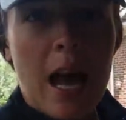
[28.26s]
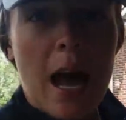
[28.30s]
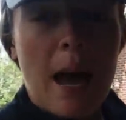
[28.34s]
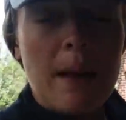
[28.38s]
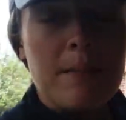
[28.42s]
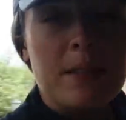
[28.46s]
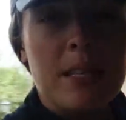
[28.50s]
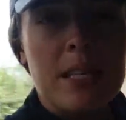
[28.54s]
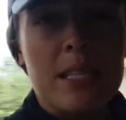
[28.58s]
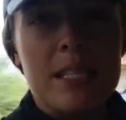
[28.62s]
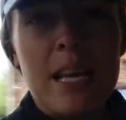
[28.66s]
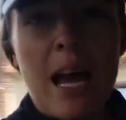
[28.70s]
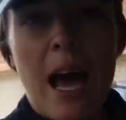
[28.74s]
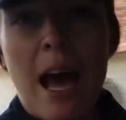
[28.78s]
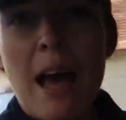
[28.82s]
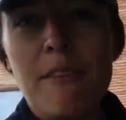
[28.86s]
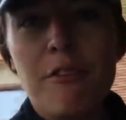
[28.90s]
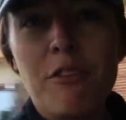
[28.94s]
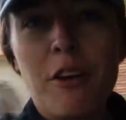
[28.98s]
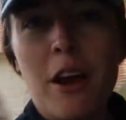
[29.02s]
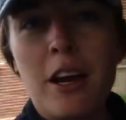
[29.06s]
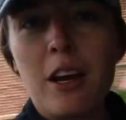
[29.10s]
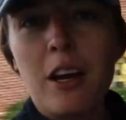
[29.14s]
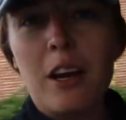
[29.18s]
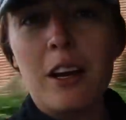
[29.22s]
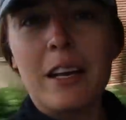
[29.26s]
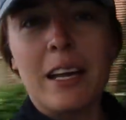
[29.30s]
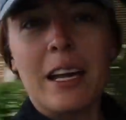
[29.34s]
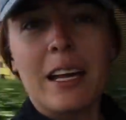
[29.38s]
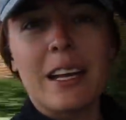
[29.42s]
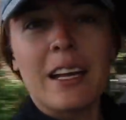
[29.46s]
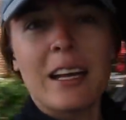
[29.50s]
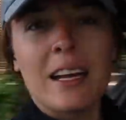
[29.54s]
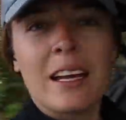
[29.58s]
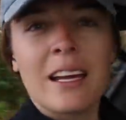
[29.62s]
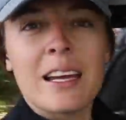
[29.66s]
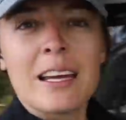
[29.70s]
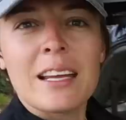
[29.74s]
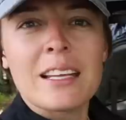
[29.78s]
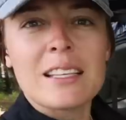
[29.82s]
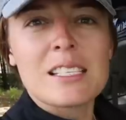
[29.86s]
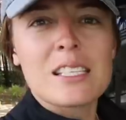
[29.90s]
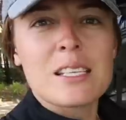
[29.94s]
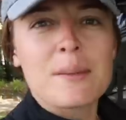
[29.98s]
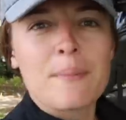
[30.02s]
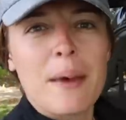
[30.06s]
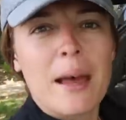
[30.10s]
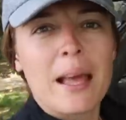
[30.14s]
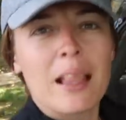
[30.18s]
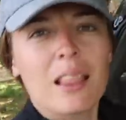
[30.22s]
time to dive right on in
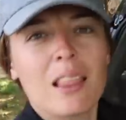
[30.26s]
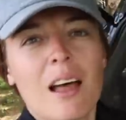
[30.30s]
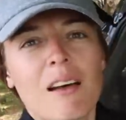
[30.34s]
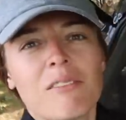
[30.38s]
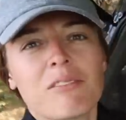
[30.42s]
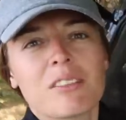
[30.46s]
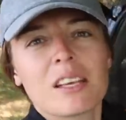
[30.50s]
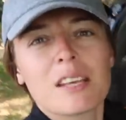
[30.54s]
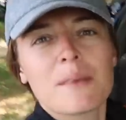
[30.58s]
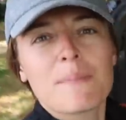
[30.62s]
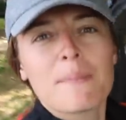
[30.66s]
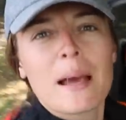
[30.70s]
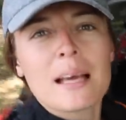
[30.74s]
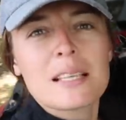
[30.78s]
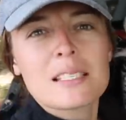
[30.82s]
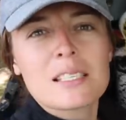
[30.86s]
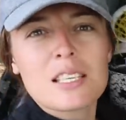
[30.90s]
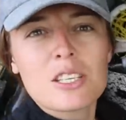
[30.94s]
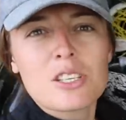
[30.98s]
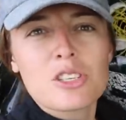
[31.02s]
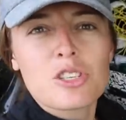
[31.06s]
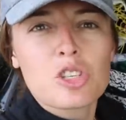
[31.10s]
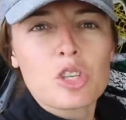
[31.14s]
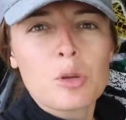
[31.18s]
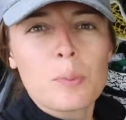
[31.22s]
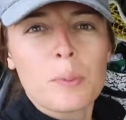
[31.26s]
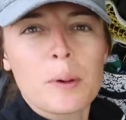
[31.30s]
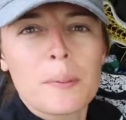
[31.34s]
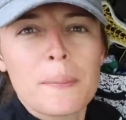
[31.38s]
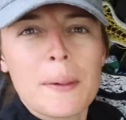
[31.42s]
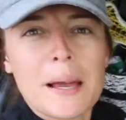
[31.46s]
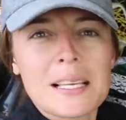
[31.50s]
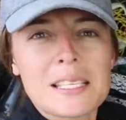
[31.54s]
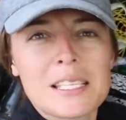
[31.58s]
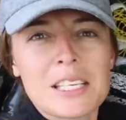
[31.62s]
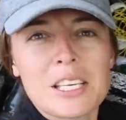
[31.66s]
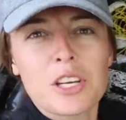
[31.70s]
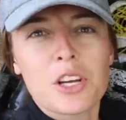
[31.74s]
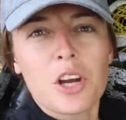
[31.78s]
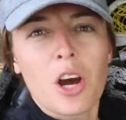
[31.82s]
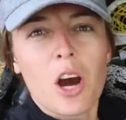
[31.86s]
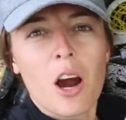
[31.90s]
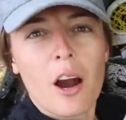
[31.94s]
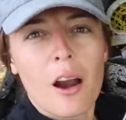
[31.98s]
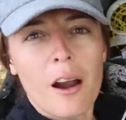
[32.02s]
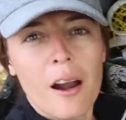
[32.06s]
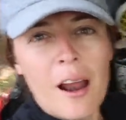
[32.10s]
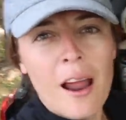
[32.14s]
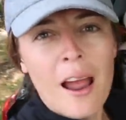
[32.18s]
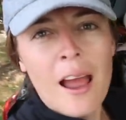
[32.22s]
into my lovely, messy, super messy
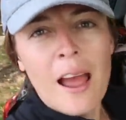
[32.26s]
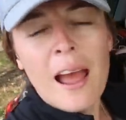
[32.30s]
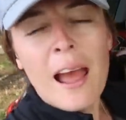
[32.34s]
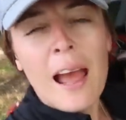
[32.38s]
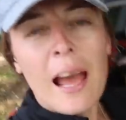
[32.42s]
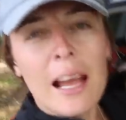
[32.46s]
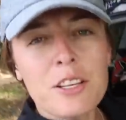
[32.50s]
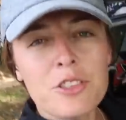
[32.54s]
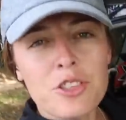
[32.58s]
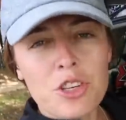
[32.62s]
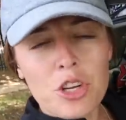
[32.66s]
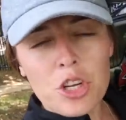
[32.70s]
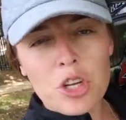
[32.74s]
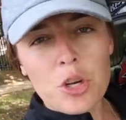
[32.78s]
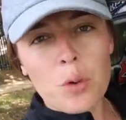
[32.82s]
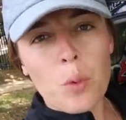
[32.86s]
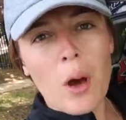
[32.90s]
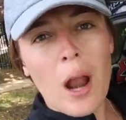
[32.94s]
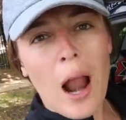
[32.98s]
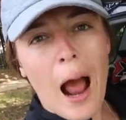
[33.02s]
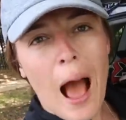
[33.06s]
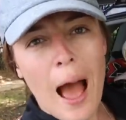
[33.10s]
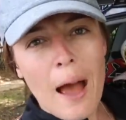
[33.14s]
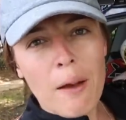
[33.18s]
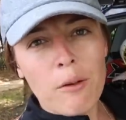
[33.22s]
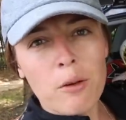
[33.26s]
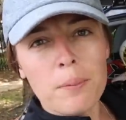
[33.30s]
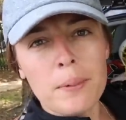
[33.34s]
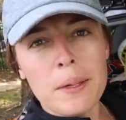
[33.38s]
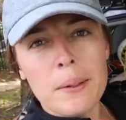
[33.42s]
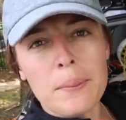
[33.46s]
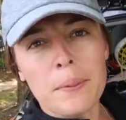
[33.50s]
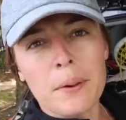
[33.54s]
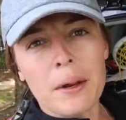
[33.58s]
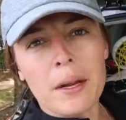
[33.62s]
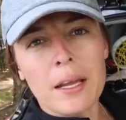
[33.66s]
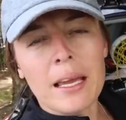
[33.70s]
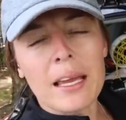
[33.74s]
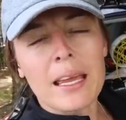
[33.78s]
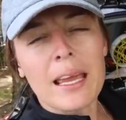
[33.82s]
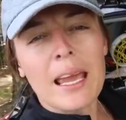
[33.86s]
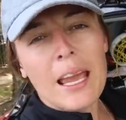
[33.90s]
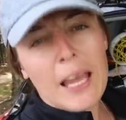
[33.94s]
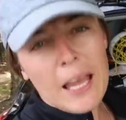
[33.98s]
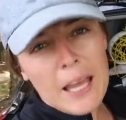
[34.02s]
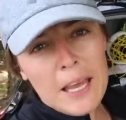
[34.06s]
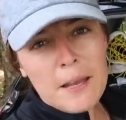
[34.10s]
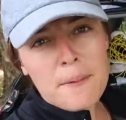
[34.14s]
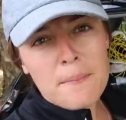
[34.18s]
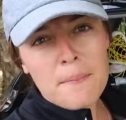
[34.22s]
car and show you what I will be bringing
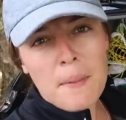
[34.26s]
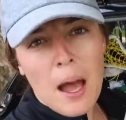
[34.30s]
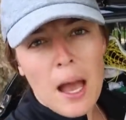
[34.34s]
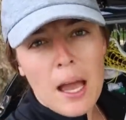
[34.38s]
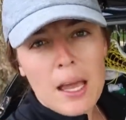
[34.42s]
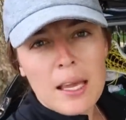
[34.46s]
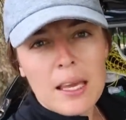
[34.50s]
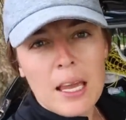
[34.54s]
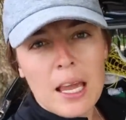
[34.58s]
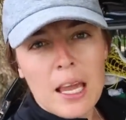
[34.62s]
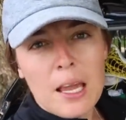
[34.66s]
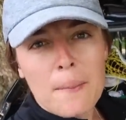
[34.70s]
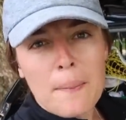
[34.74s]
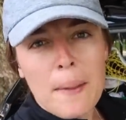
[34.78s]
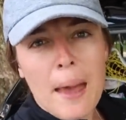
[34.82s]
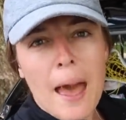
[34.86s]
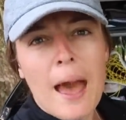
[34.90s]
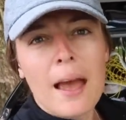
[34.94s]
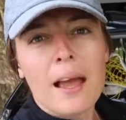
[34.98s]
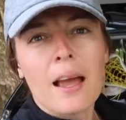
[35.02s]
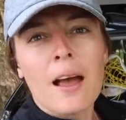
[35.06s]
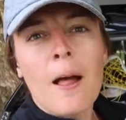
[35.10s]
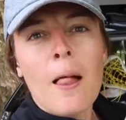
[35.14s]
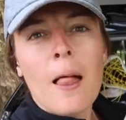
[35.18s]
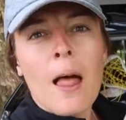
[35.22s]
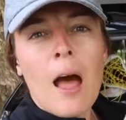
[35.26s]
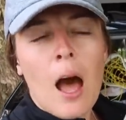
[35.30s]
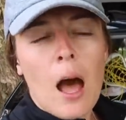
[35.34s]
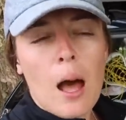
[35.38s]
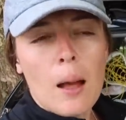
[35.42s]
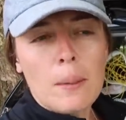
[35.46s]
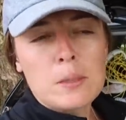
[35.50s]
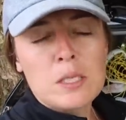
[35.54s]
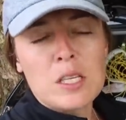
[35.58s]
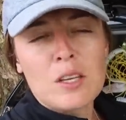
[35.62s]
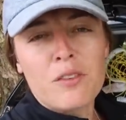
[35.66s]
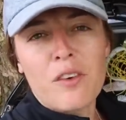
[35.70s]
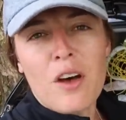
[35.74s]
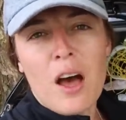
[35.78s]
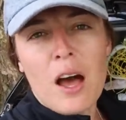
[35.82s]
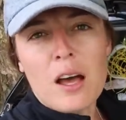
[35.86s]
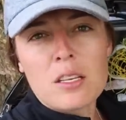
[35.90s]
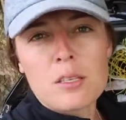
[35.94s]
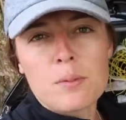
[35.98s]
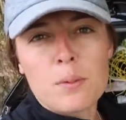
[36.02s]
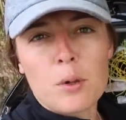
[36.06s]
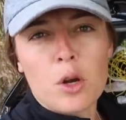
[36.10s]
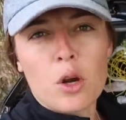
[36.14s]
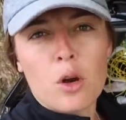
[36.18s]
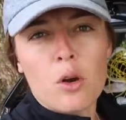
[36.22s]
in my game bag up to
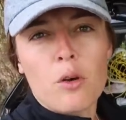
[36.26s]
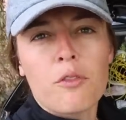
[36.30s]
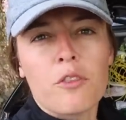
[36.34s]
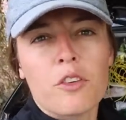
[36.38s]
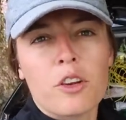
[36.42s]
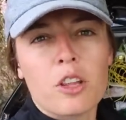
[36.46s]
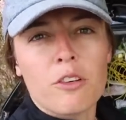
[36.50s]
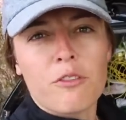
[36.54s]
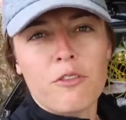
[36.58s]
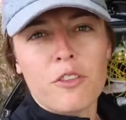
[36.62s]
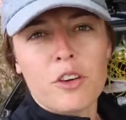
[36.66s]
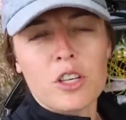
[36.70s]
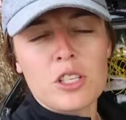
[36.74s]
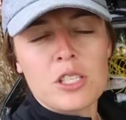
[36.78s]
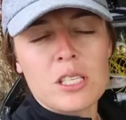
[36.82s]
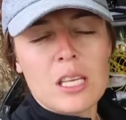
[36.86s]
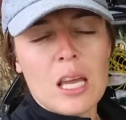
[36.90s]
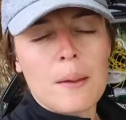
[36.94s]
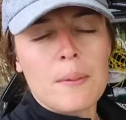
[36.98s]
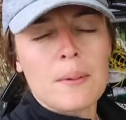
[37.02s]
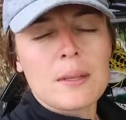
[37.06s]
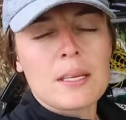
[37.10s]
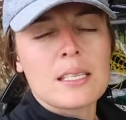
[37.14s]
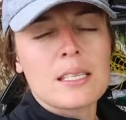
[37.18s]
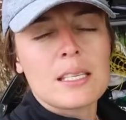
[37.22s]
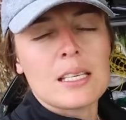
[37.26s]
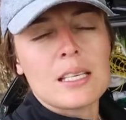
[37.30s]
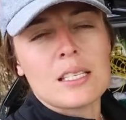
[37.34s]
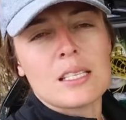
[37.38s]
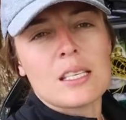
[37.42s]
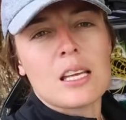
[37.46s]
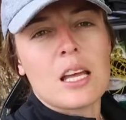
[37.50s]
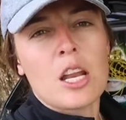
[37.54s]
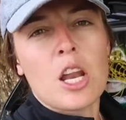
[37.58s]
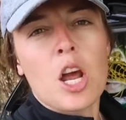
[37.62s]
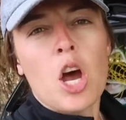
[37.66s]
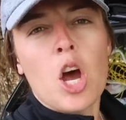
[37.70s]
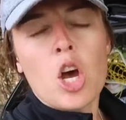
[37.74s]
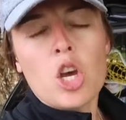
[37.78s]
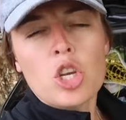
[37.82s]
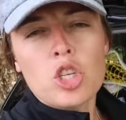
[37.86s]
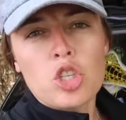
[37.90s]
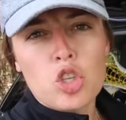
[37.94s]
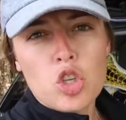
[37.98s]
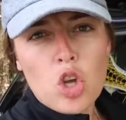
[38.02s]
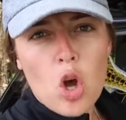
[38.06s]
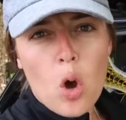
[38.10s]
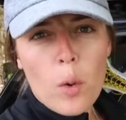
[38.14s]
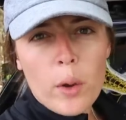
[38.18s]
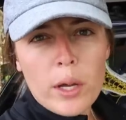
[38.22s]
Foxborough for the first game of the season.
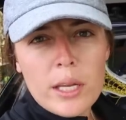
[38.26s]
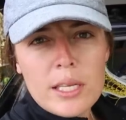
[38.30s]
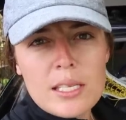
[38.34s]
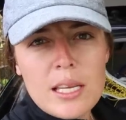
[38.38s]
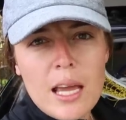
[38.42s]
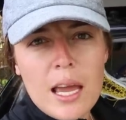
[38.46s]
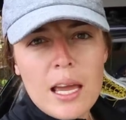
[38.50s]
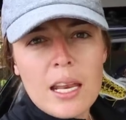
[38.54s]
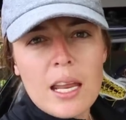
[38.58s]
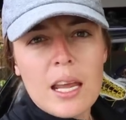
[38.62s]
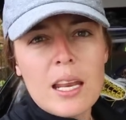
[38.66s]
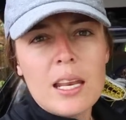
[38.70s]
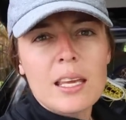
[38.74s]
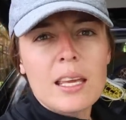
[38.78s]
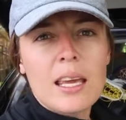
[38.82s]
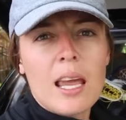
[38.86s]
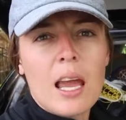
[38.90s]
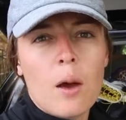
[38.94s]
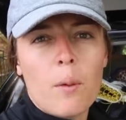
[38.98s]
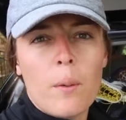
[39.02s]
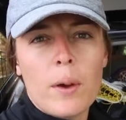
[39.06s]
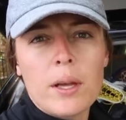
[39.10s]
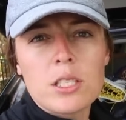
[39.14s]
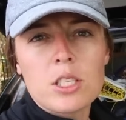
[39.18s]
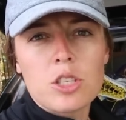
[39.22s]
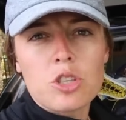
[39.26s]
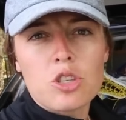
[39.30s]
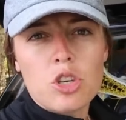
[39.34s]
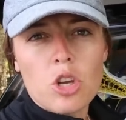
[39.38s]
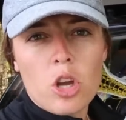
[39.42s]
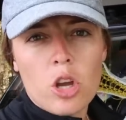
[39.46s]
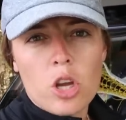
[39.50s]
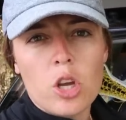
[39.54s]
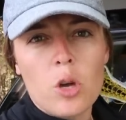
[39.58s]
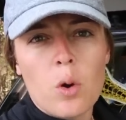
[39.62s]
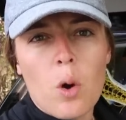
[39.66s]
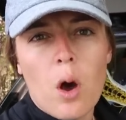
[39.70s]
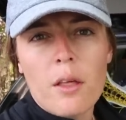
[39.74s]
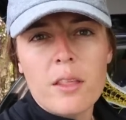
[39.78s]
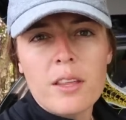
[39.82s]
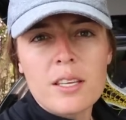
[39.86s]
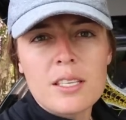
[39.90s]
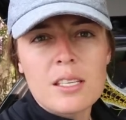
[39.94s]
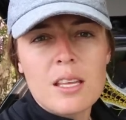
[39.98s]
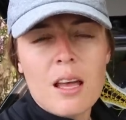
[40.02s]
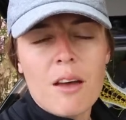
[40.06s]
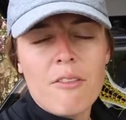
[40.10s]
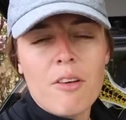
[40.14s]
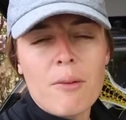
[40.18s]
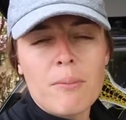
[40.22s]
So excited. Can't wait to show you all the
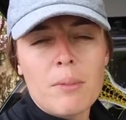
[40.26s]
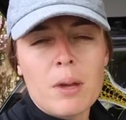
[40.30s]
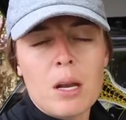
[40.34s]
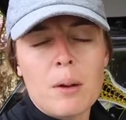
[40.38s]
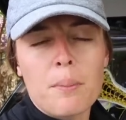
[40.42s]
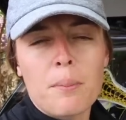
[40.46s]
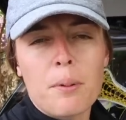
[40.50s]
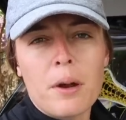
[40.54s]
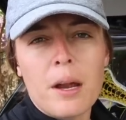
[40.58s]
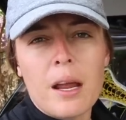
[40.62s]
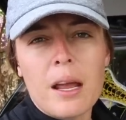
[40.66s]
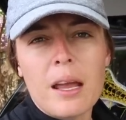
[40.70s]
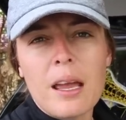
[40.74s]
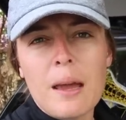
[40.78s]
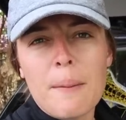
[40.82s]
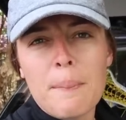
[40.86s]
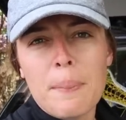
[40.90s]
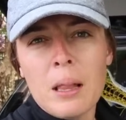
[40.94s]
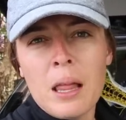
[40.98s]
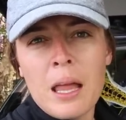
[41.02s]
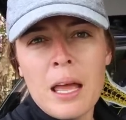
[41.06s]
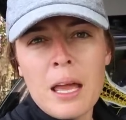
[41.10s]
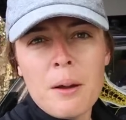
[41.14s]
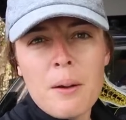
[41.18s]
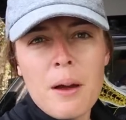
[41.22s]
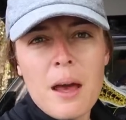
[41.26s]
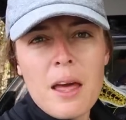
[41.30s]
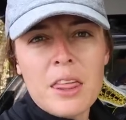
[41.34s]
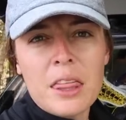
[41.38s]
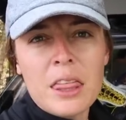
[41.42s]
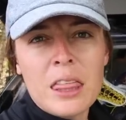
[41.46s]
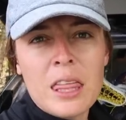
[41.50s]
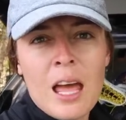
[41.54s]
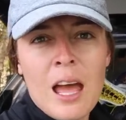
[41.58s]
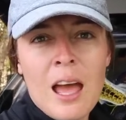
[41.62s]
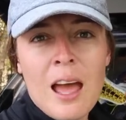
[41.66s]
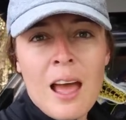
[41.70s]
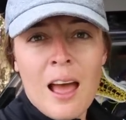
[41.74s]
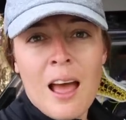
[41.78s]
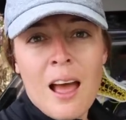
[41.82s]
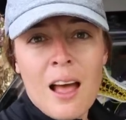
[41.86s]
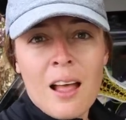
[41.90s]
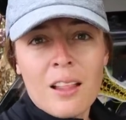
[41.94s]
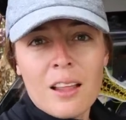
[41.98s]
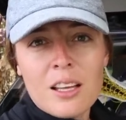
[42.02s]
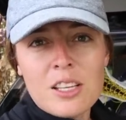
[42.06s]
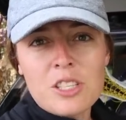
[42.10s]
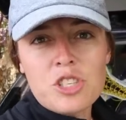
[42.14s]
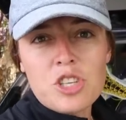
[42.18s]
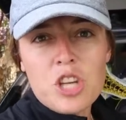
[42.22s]
stuff I'm going to bring and play with.
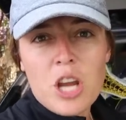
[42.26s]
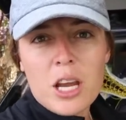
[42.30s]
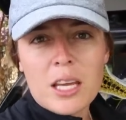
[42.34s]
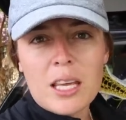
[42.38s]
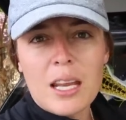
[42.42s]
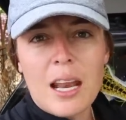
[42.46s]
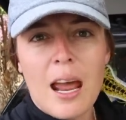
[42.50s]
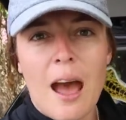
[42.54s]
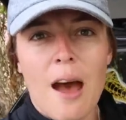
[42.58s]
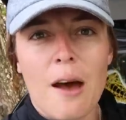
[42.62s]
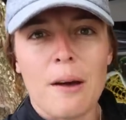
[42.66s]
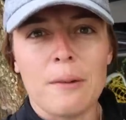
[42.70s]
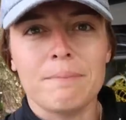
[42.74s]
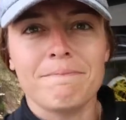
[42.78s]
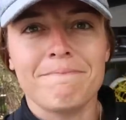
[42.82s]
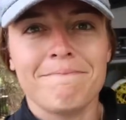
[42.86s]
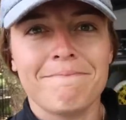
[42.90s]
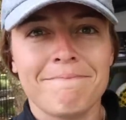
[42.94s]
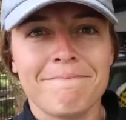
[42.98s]
Let's check it out.